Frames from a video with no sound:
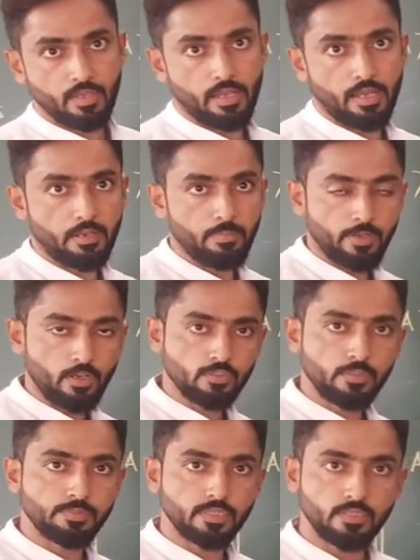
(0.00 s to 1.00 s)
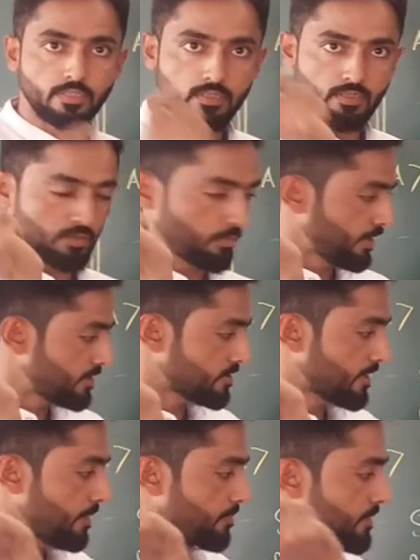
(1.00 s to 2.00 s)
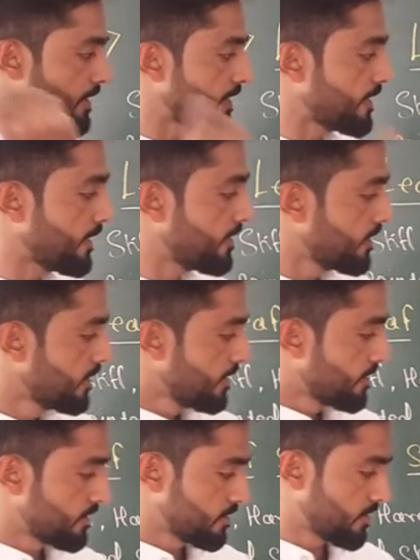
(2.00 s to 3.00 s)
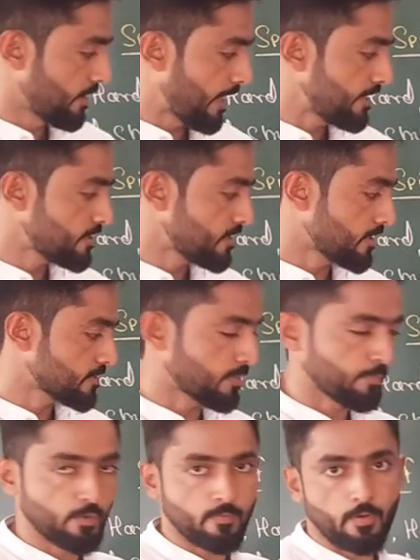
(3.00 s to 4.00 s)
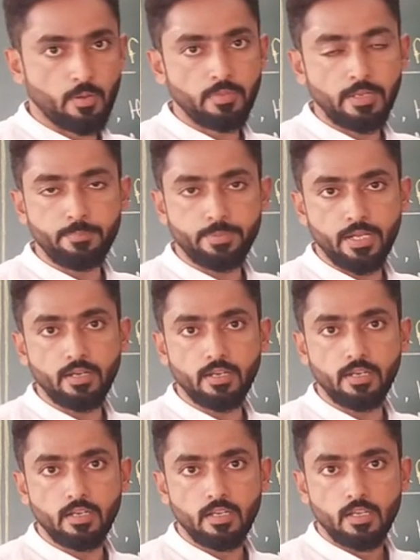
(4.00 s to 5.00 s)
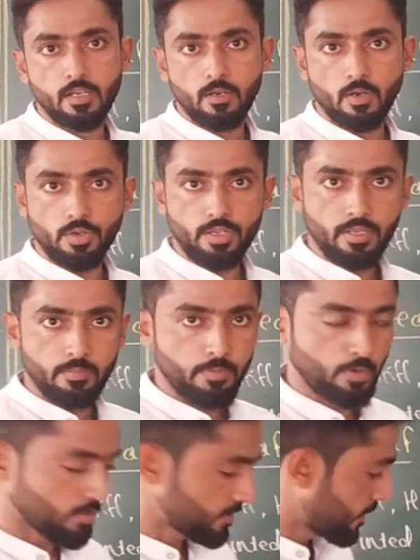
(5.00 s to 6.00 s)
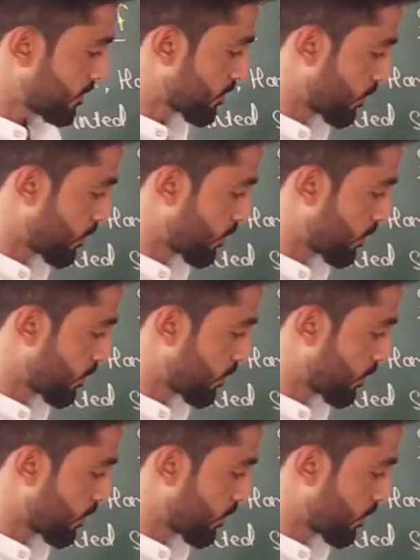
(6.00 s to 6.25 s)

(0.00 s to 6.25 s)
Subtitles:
and because of the weak stem they need the additional support from leaf tendril, okay, for their